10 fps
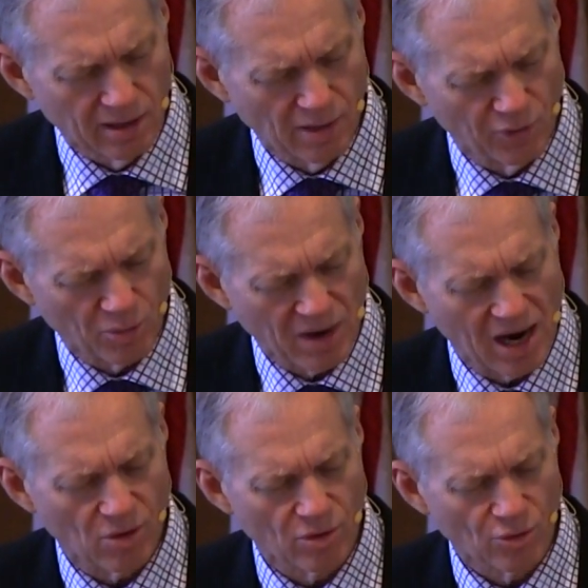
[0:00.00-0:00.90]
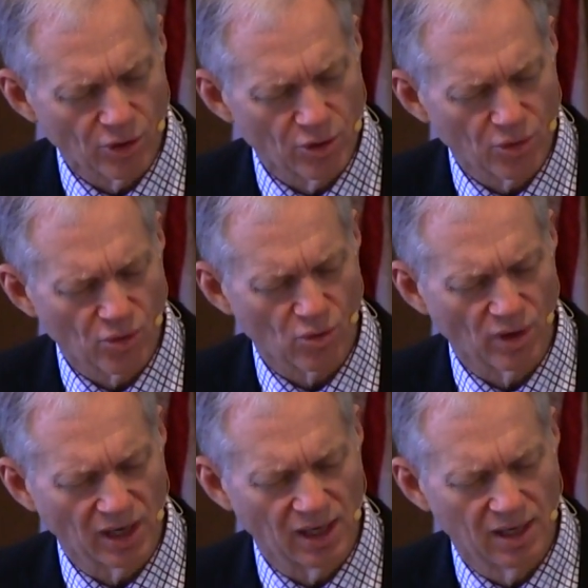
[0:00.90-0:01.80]
of your power or your
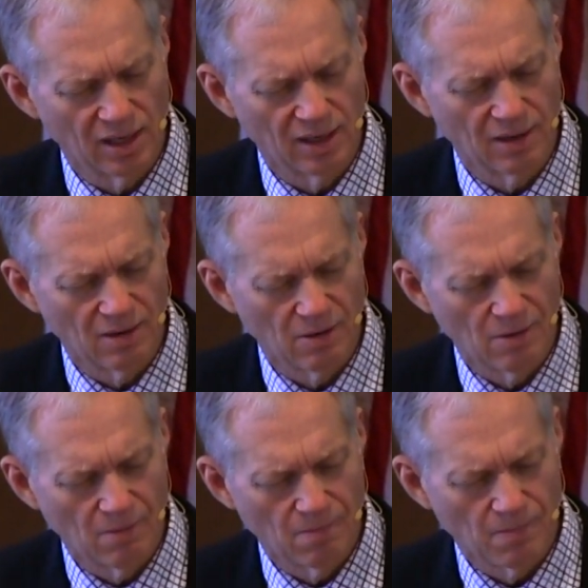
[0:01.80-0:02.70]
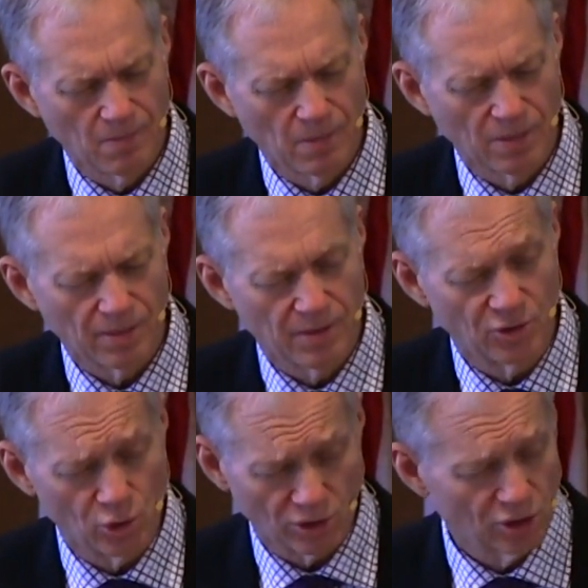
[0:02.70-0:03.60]
authority,
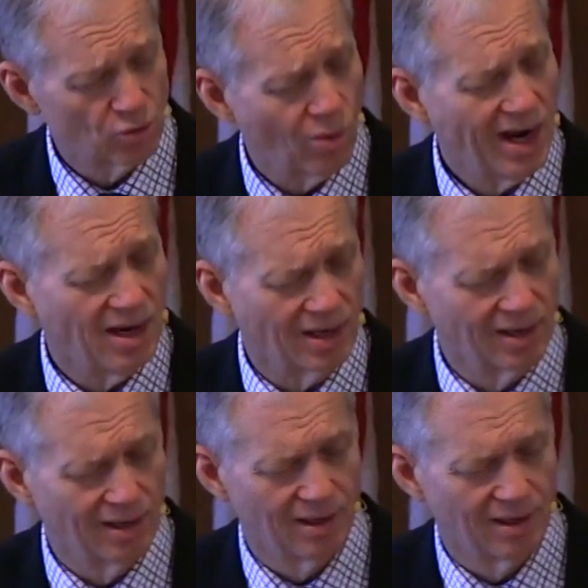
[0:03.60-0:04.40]
that you are just waiting